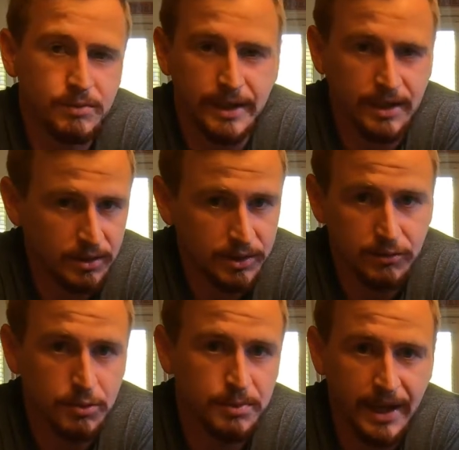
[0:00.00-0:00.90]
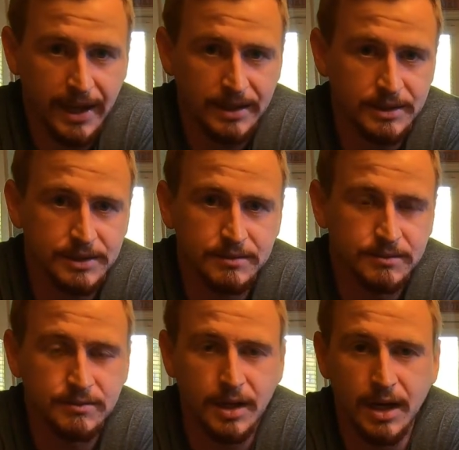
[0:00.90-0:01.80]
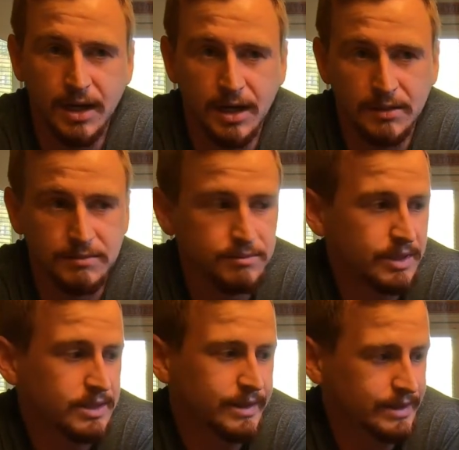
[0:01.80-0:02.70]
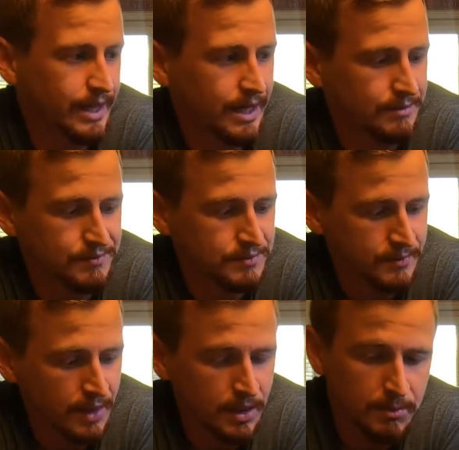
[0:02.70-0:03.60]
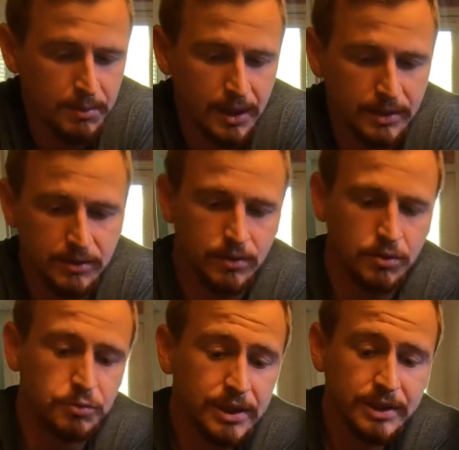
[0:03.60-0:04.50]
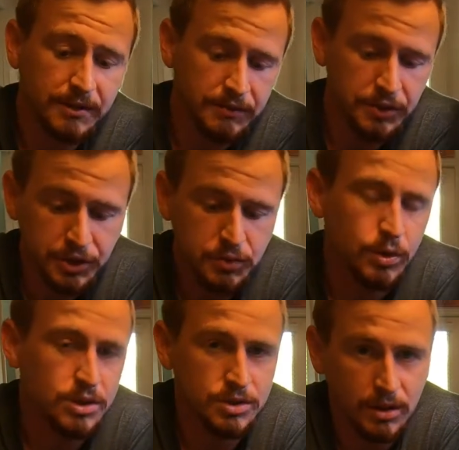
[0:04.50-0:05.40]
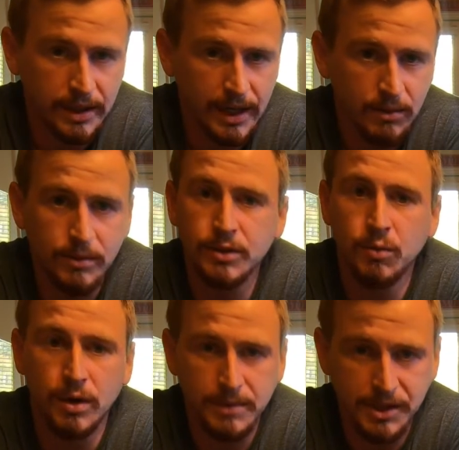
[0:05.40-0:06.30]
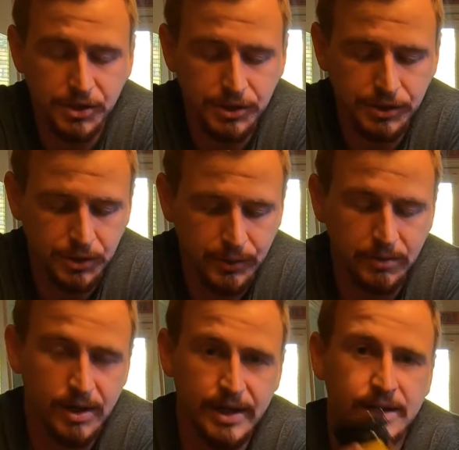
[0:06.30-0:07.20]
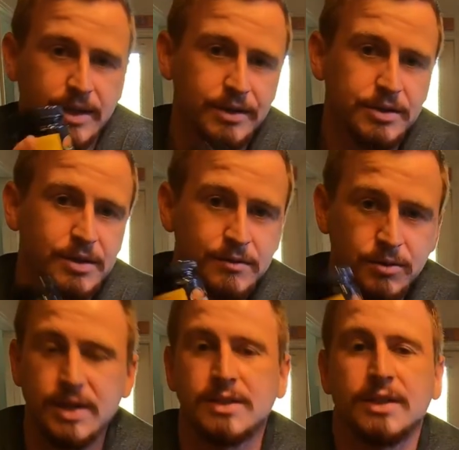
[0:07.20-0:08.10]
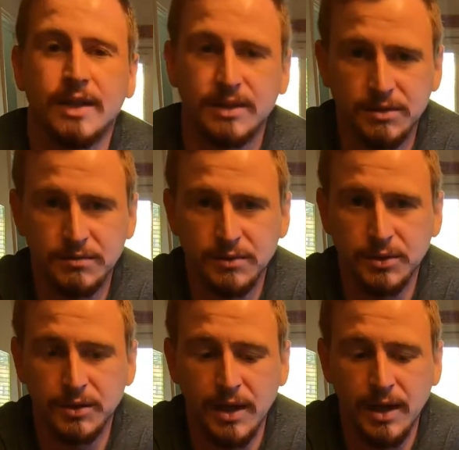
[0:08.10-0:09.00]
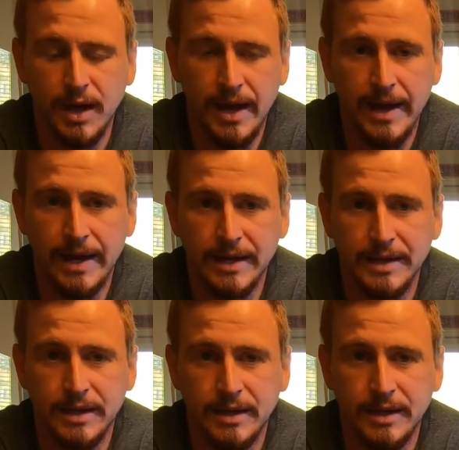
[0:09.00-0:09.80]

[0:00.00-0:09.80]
like I'll give her bananas, things like that. But really, if you just wanna start out, you wanna make sure you're doing it right, get yourself Crested Gecko food, and